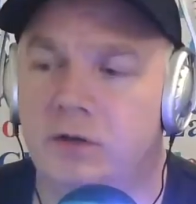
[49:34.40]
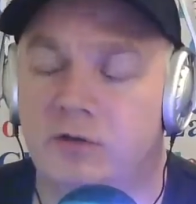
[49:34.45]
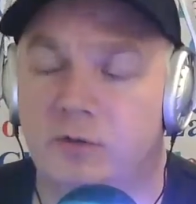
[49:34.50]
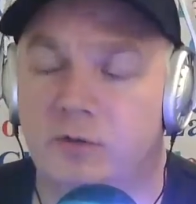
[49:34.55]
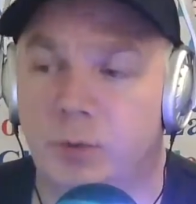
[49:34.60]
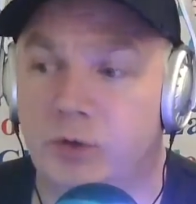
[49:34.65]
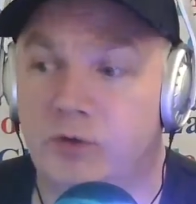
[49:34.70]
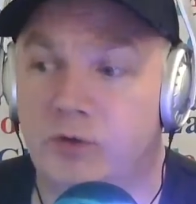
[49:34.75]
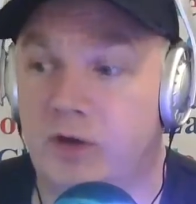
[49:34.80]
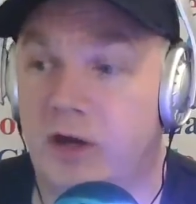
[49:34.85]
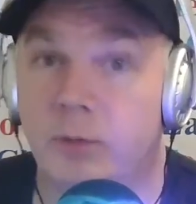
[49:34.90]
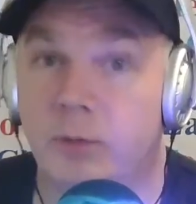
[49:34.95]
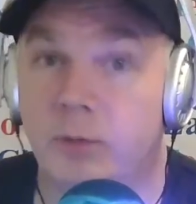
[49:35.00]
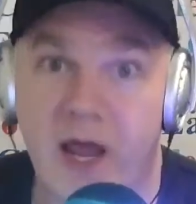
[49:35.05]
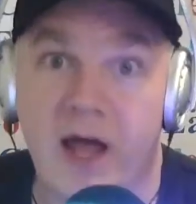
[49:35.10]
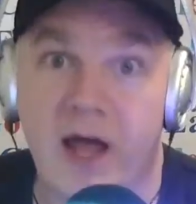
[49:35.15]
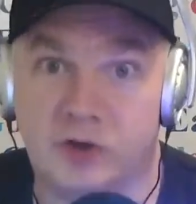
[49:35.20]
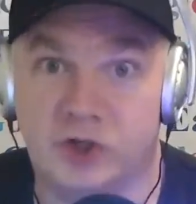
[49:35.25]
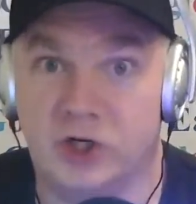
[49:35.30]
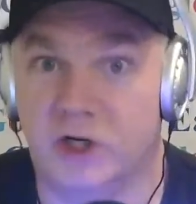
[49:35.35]
sports,
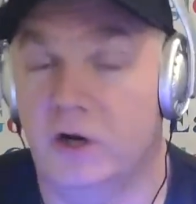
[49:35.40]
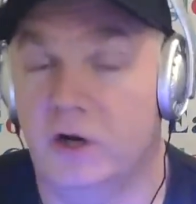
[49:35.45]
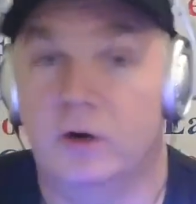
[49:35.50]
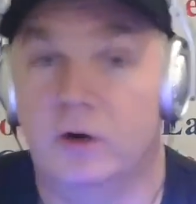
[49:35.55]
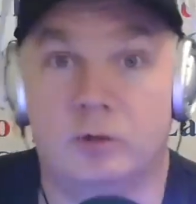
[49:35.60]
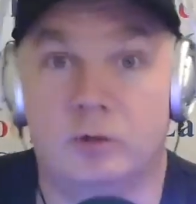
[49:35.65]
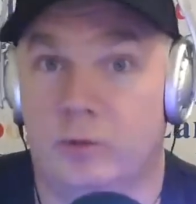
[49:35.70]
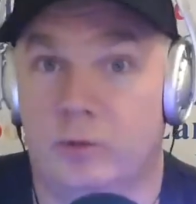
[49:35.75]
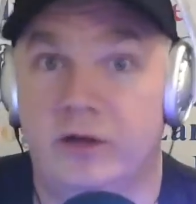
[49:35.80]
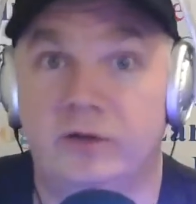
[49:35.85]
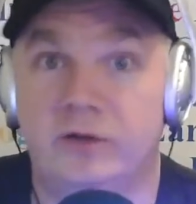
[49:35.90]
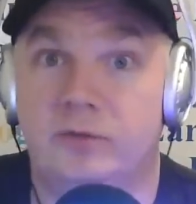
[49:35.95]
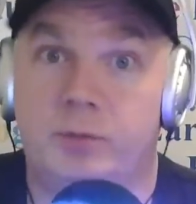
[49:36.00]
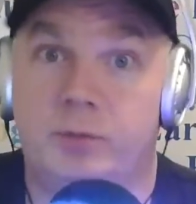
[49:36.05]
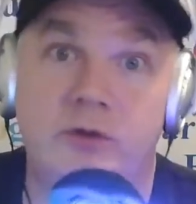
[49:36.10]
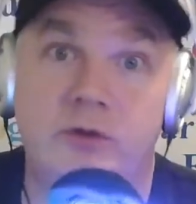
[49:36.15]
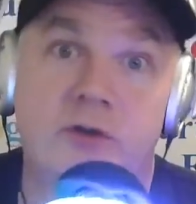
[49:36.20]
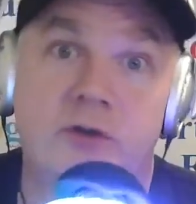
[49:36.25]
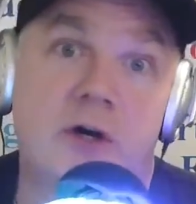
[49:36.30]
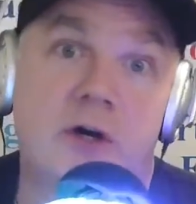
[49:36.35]
generic red
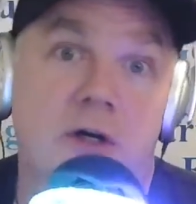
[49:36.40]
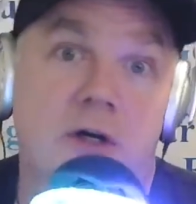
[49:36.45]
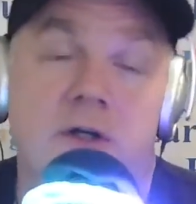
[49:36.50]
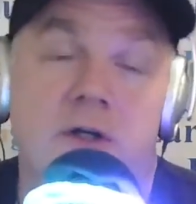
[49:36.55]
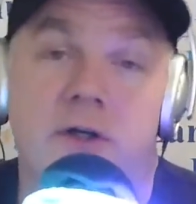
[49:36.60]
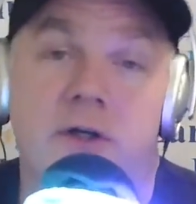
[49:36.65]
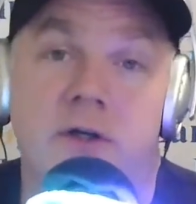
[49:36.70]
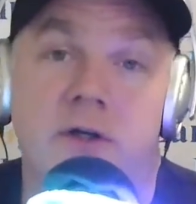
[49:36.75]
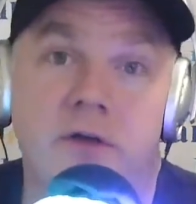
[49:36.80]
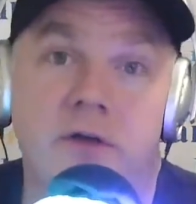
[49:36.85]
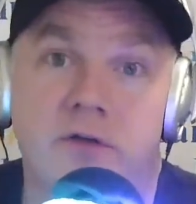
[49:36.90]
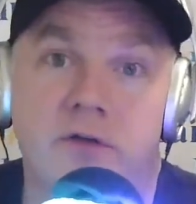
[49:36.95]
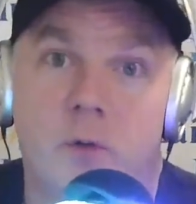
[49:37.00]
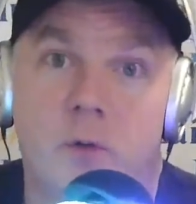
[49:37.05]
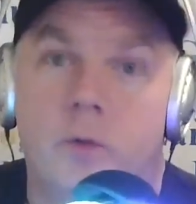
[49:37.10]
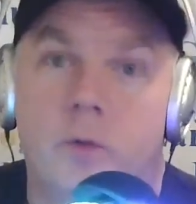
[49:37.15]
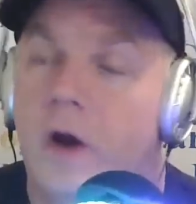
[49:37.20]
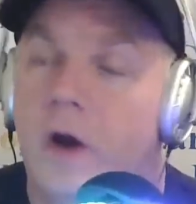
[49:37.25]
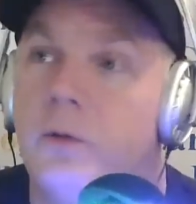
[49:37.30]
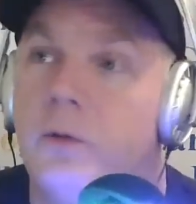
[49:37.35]
sports car.
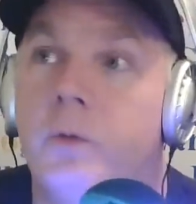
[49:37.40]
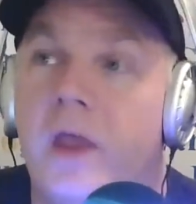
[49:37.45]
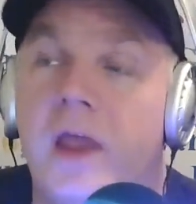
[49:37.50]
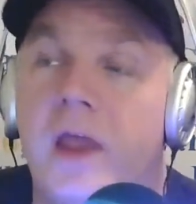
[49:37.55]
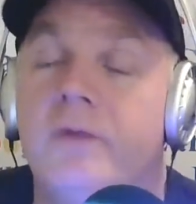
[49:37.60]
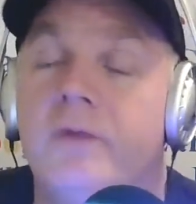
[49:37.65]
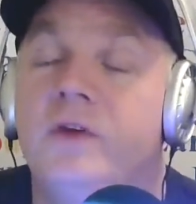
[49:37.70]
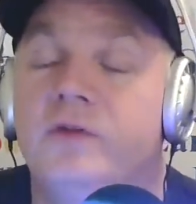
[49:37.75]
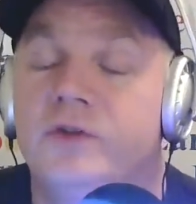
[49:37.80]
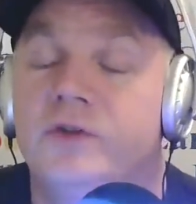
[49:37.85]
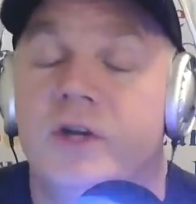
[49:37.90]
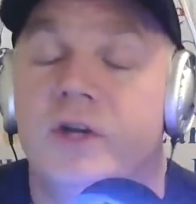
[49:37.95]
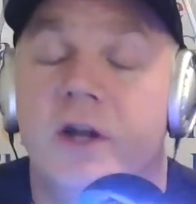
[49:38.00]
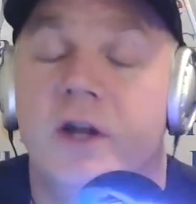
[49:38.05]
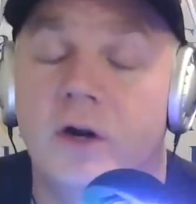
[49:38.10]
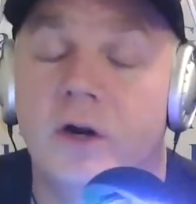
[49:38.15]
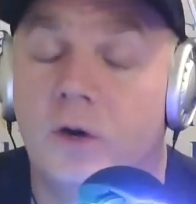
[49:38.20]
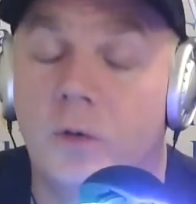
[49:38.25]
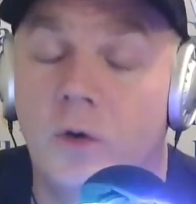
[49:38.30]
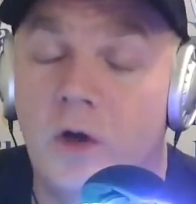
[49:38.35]
So if it's generic,